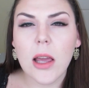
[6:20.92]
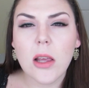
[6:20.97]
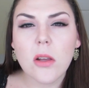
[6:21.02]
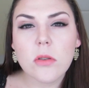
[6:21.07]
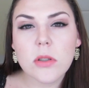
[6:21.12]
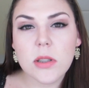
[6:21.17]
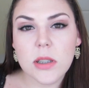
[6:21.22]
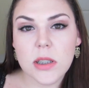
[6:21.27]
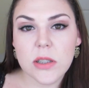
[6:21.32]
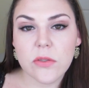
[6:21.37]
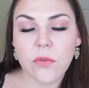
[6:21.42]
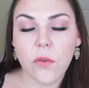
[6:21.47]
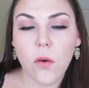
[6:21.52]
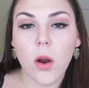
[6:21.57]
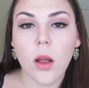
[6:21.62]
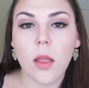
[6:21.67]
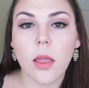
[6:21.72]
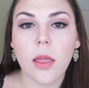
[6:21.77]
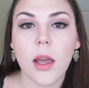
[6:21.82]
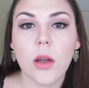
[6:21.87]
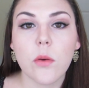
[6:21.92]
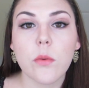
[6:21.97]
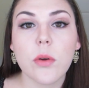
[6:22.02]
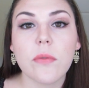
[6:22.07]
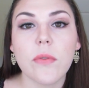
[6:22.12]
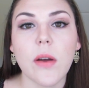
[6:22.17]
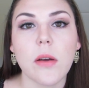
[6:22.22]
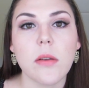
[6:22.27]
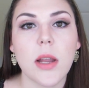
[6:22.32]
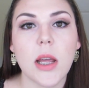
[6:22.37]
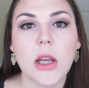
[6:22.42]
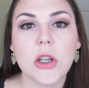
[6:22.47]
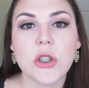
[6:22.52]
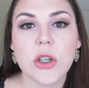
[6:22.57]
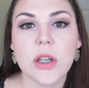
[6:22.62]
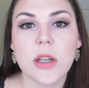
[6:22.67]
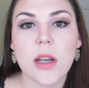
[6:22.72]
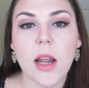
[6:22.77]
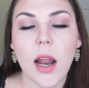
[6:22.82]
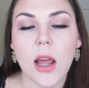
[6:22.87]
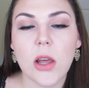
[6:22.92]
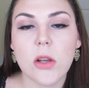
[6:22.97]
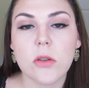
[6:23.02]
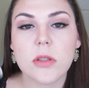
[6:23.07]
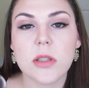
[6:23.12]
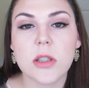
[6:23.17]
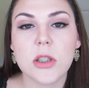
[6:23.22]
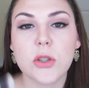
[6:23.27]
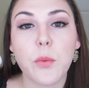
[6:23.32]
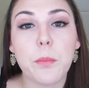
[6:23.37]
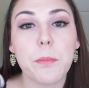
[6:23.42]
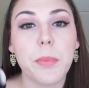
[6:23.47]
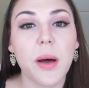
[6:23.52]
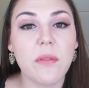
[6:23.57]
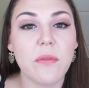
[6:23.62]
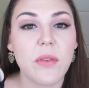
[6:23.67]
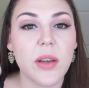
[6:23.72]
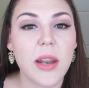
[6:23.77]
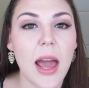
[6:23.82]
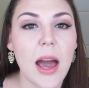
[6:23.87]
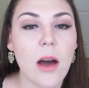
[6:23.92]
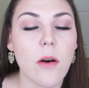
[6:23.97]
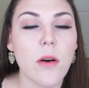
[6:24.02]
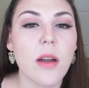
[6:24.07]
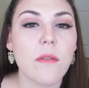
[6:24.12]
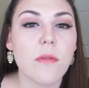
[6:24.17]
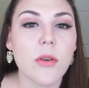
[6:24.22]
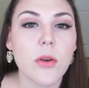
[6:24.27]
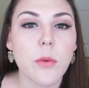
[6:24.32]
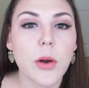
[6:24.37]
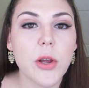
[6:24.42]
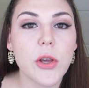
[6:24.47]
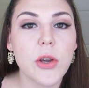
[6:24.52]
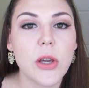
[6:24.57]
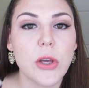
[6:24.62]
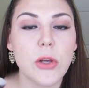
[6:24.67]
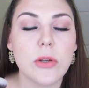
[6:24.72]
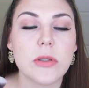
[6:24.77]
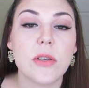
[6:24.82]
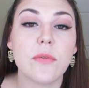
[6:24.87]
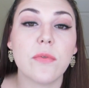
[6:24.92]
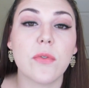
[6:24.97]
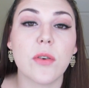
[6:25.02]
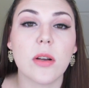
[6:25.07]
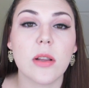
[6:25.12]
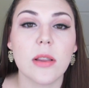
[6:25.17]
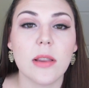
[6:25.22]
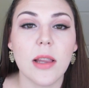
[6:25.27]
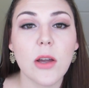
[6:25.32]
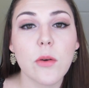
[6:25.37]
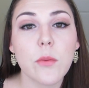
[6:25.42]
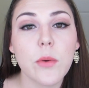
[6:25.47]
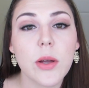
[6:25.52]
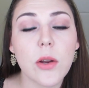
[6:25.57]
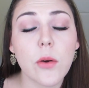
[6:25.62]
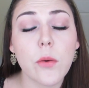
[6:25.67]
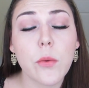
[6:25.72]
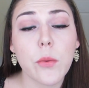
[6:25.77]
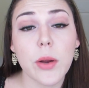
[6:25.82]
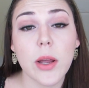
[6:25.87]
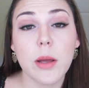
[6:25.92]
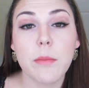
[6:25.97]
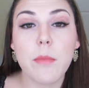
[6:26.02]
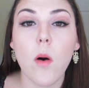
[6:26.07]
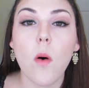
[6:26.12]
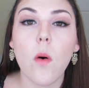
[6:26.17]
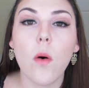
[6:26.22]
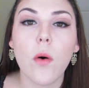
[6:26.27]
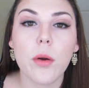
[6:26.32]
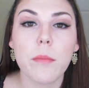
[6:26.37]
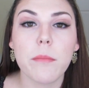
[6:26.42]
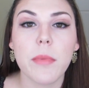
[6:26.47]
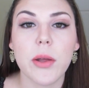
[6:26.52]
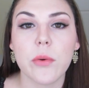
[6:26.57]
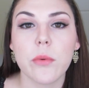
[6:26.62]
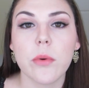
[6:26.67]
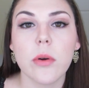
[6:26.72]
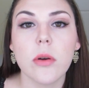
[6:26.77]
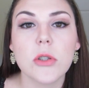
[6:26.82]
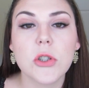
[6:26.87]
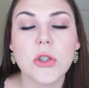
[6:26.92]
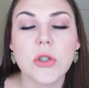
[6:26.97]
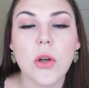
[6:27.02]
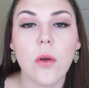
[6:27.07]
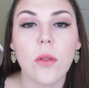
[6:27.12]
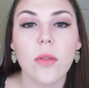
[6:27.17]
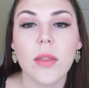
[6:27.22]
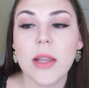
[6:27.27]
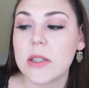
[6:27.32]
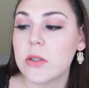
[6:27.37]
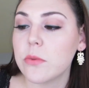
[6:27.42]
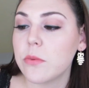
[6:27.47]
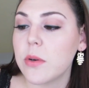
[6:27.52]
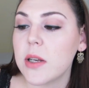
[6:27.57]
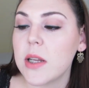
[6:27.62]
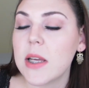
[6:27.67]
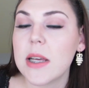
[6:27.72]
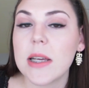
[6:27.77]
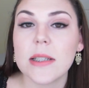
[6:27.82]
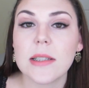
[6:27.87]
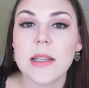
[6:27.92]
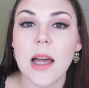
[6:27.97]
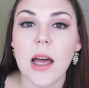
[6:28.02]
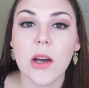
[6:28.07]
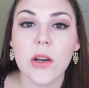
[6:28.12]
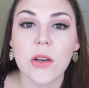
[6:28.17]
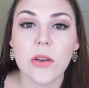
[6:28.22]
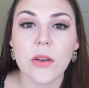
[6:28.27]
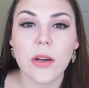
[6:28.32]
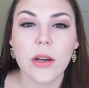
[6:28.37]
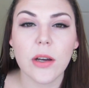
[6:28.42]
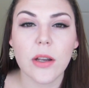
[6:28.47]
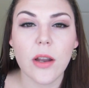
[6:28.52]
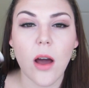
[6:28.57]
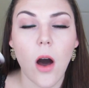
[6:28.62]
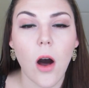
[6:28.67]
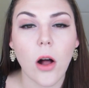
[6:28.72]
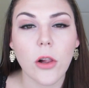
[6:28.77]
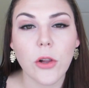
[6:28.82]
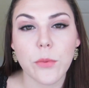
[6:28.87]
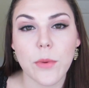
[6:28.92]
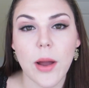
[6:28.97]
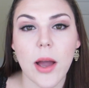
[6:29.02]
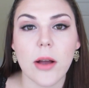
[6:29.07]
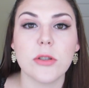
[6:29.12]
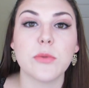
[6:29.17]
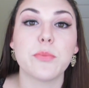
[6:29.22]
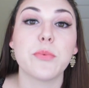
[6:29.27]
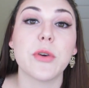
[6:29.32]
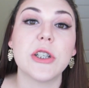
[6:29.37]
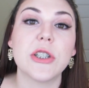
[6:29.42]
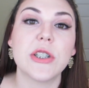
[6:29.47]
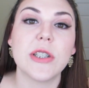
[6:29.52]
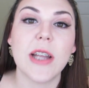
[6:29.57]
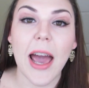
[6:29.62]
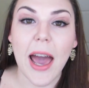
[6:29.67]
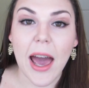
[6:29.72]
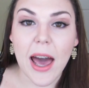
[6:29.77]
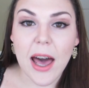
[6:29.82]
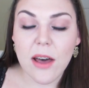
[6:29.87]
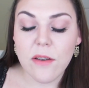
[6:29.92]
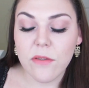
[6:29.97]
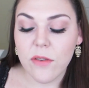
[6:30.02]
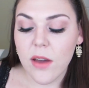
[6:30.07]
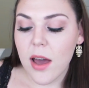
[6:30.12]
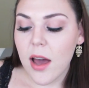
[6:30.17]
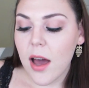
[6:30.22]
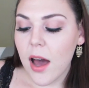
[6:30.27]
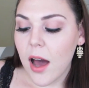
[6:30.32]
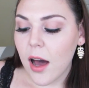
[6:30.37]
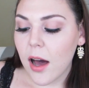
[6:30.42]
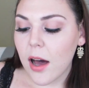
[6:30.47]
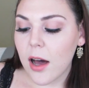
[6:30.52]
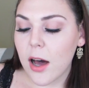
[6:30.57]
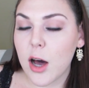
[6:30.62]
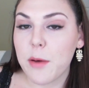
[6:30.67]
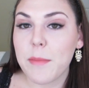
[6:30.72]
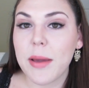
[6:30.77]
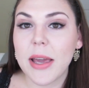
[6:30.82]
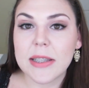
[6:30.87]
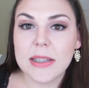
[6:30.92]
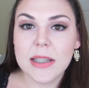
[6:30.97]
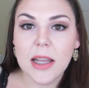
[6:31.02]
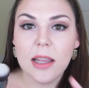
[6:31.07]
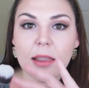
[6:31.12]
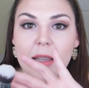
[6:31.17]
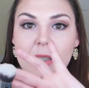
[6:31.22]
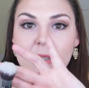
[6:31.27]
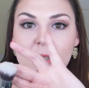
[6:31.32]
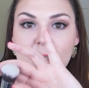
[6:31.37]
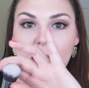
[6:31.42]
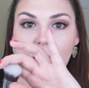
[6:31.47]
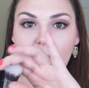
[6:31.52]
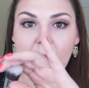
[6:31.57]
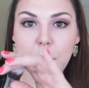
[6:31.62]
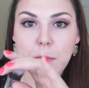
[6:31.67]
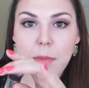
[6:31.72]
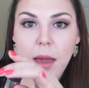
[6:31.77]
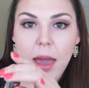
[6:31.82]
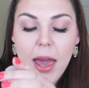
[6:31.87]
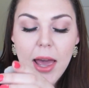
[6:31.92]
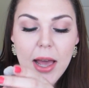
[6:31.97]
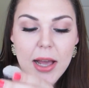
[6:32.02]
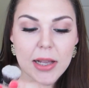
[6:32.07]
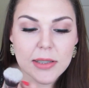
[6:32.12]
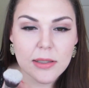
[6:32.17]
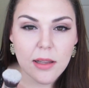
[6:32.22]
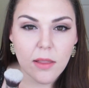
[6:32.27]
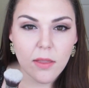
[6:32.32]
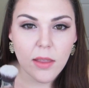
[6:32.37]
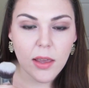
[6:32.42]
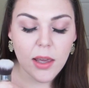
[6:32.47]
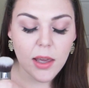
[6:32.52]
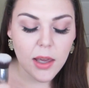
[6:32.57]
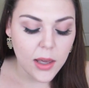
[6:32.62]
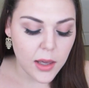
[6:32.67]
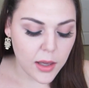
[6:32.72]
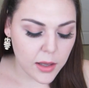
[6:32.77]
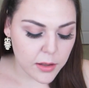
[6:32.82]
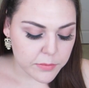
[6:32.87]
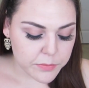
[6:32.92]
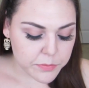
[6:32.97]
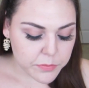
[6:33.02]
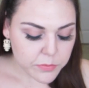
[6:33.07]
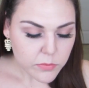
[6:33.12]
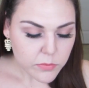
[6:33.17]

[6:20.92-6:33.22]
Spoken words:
use this for liquid foundation, and I use it to buff it out everywhere. You could use it for liquid, cream, or mineral. So this one is a good all-around brush to have. It's the same as the